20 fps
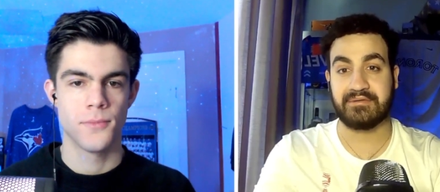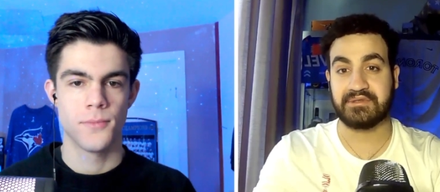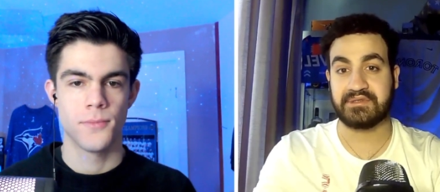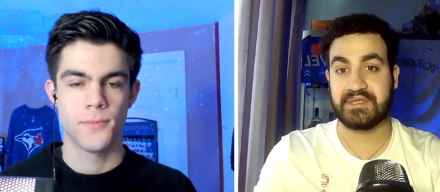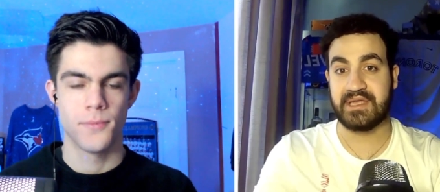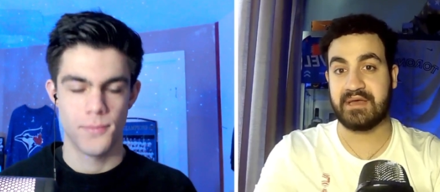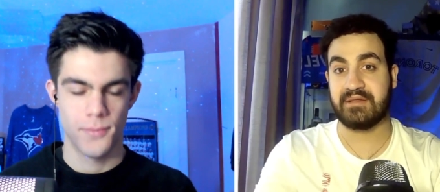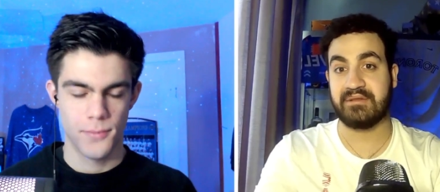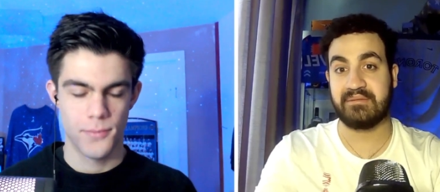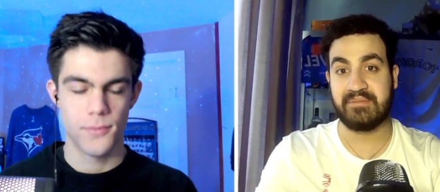Speaker 1: It
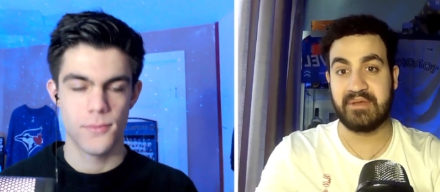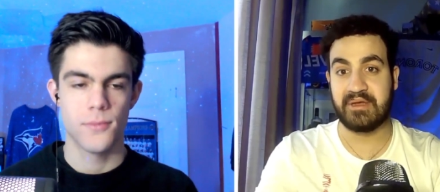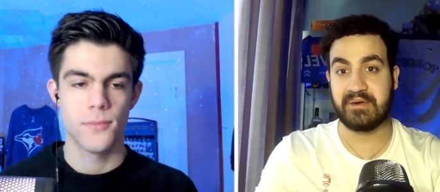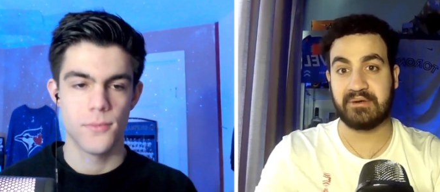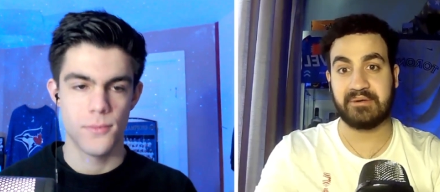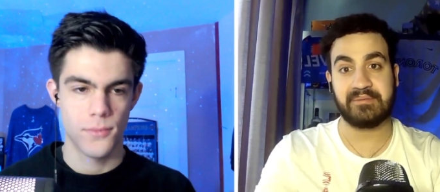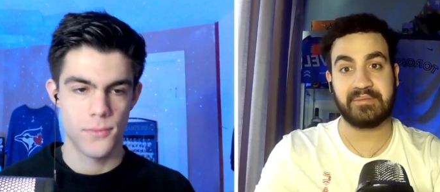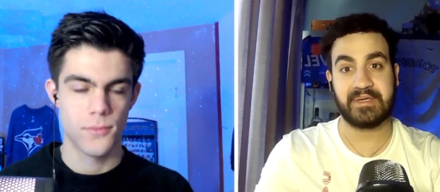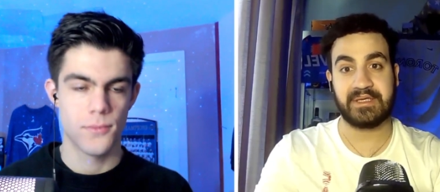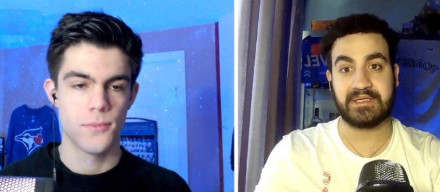was down the
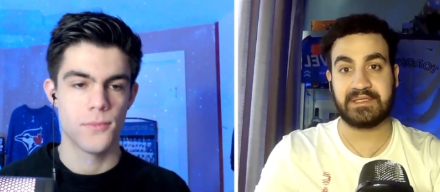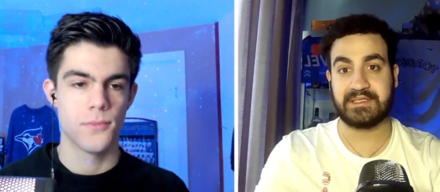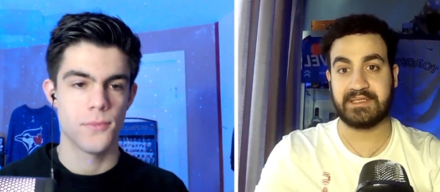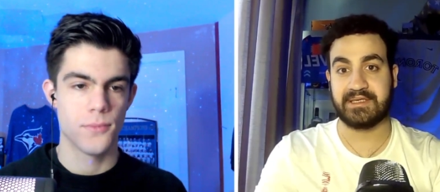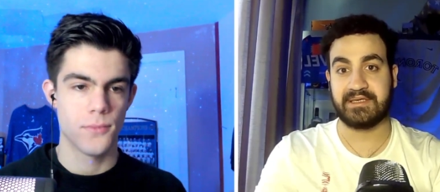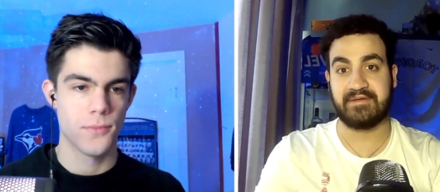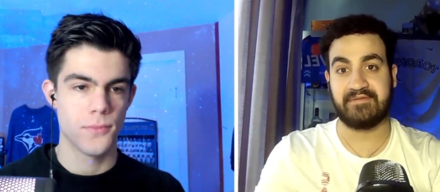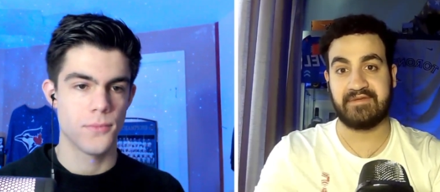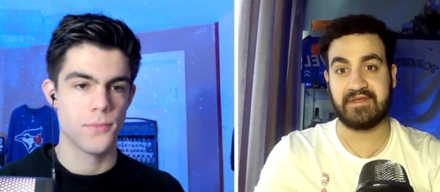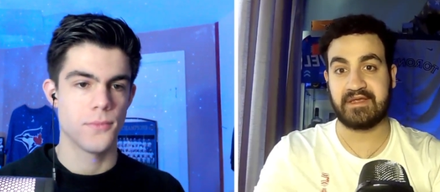middle, but
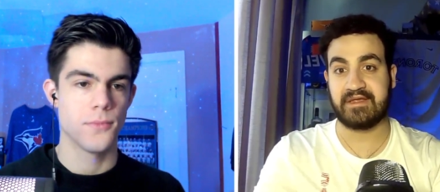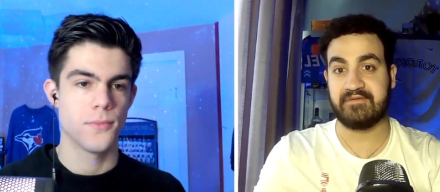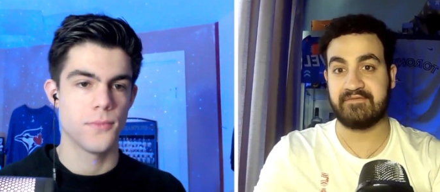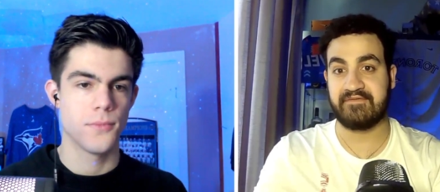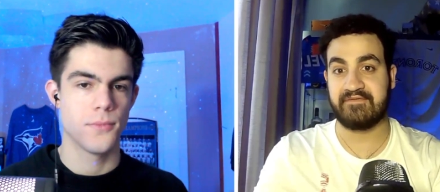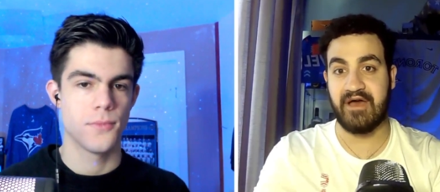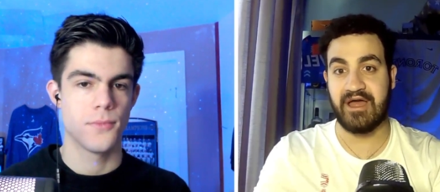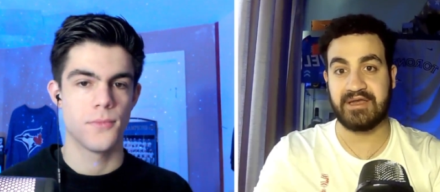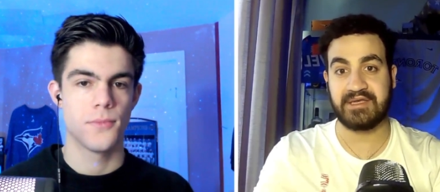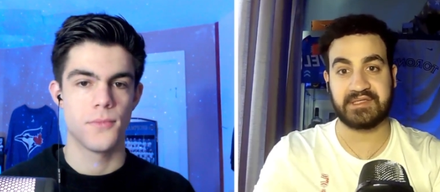uh, if he
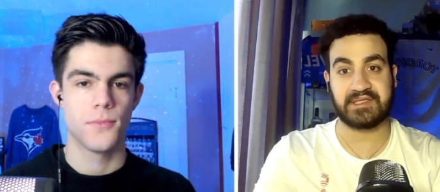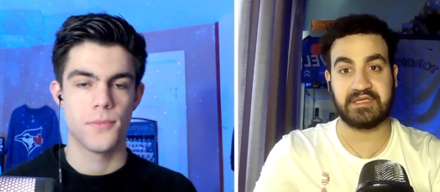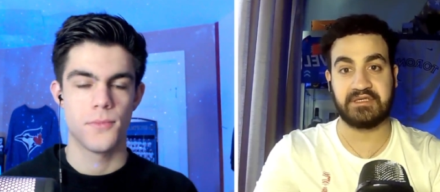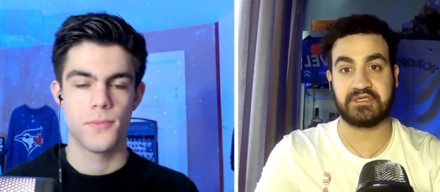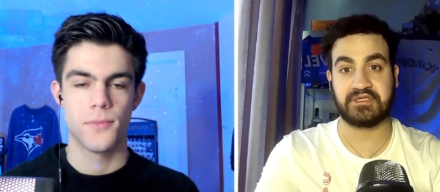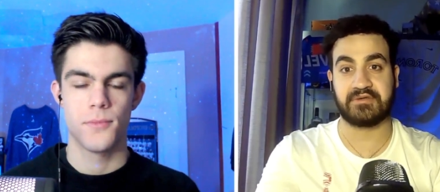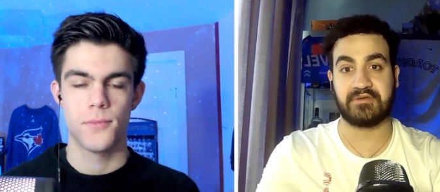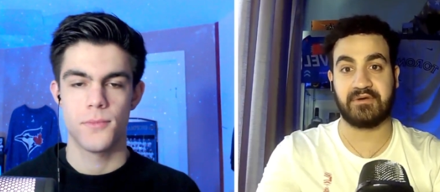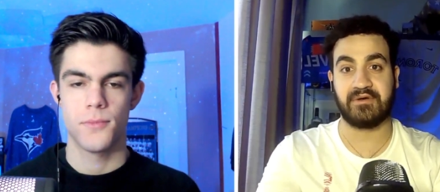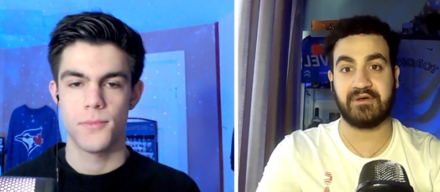can find his
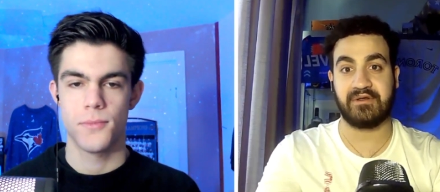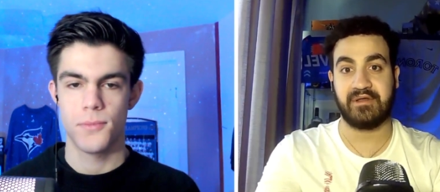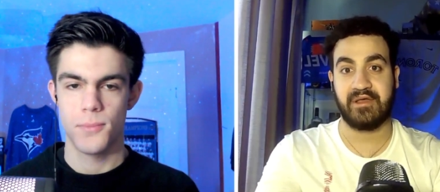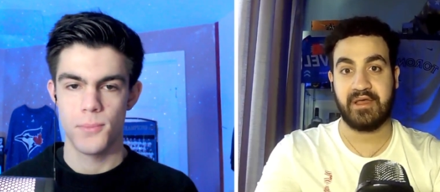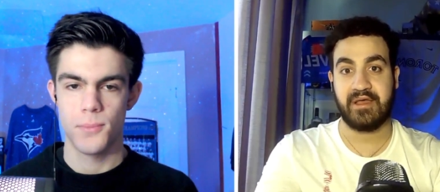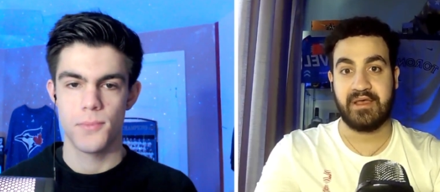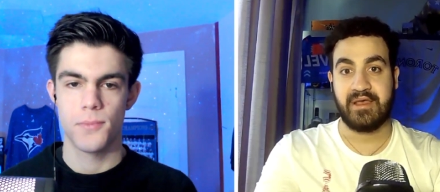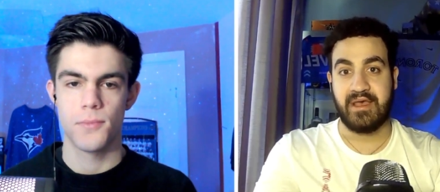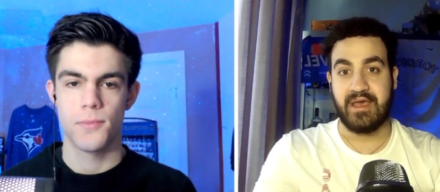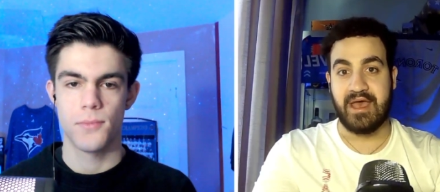control
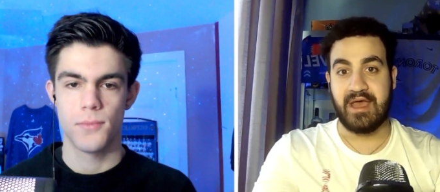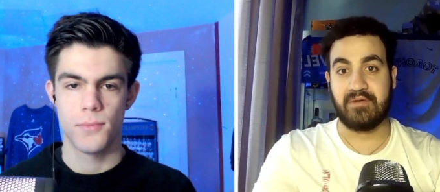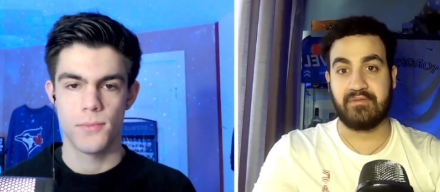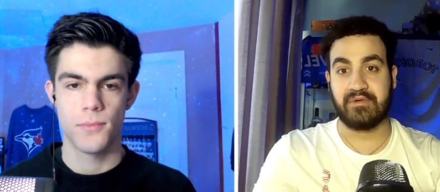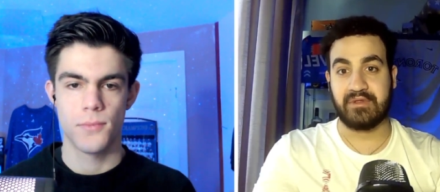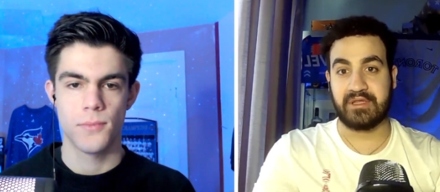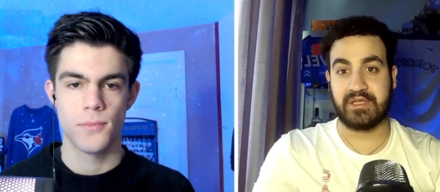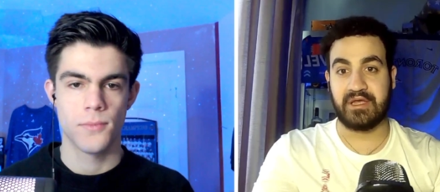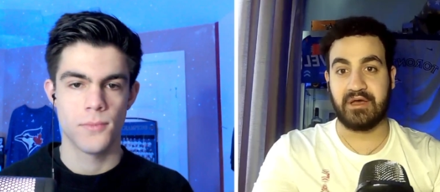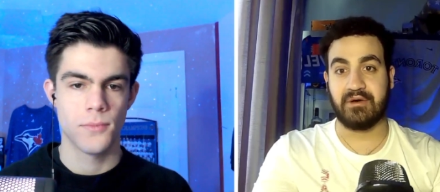and
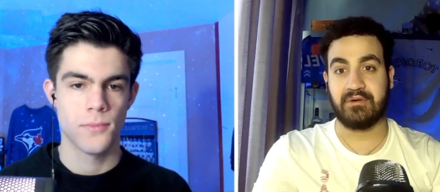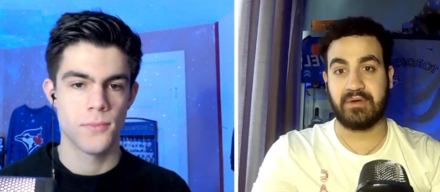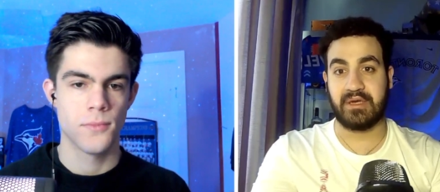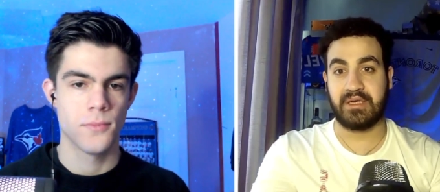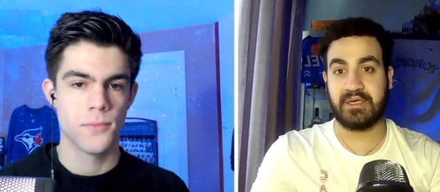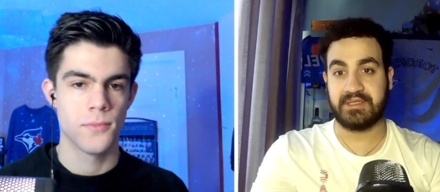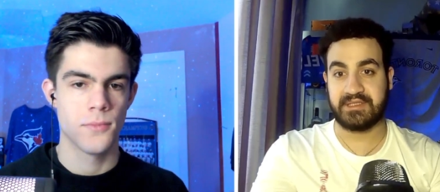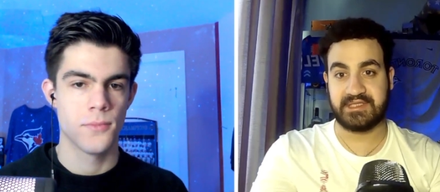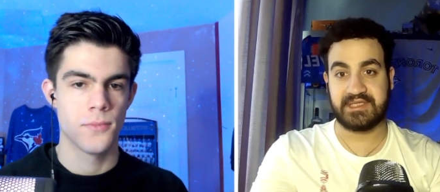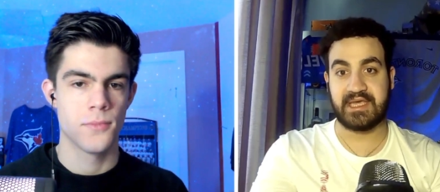really hone
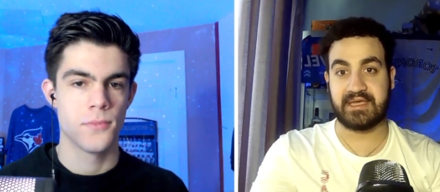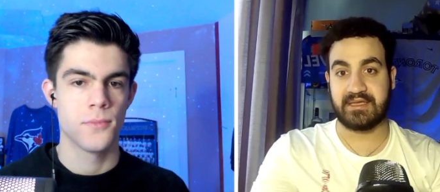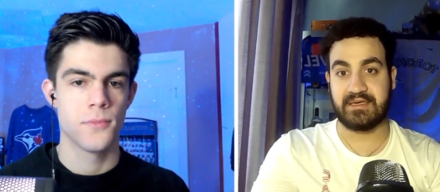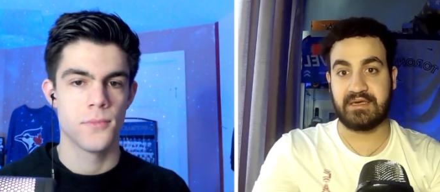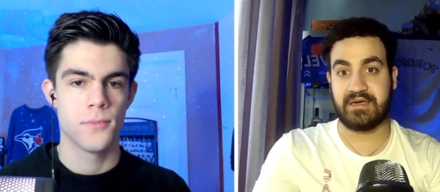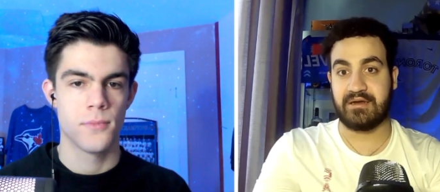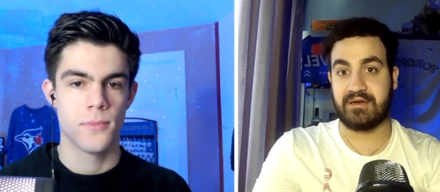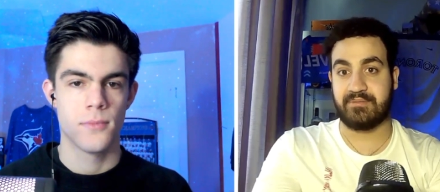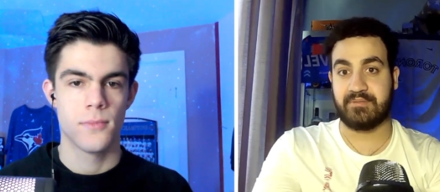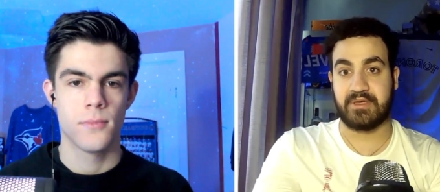in his
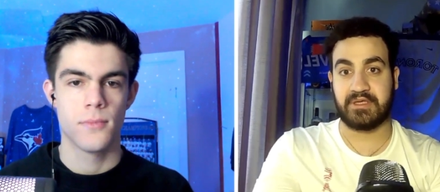secondary